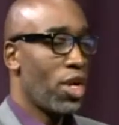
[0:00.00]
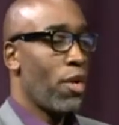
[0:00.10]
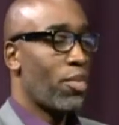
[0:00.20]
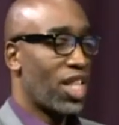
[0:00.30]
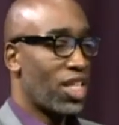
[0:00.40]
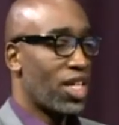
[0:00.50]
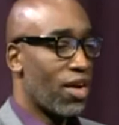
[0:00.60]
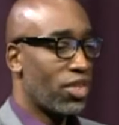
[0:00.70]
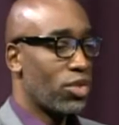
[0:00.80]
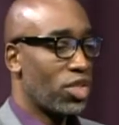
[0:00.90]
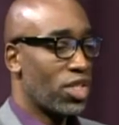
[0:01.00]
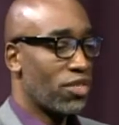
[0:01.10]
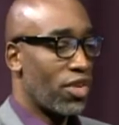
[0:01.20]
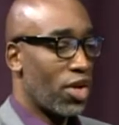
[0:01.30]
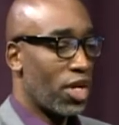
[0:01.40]
But I think evolution is
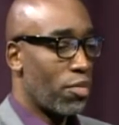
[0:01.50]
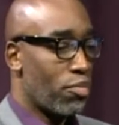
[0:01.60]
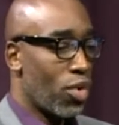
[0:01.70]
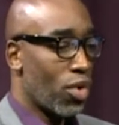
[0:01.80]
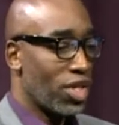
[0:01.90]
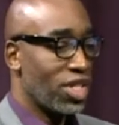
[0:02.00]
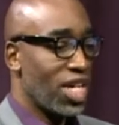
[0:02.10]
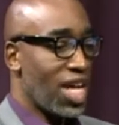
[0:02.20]
very important